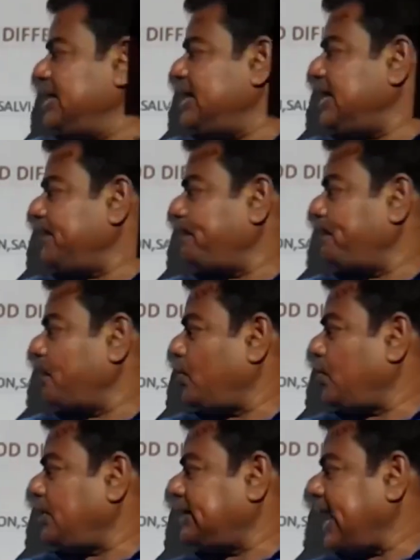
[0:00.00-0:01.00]
Here
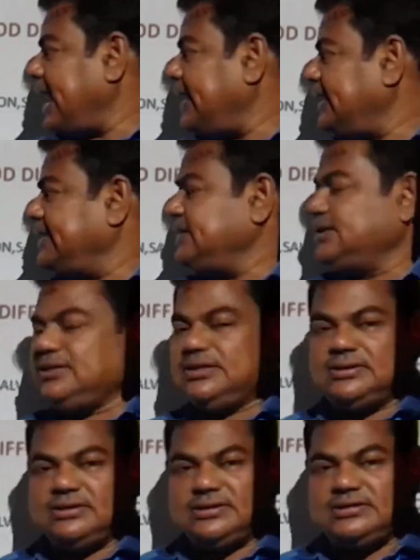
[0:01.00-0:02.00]
PROTANDRY,
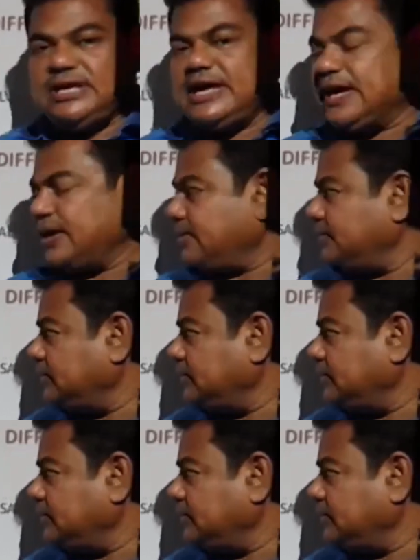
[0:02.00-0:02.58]
see here,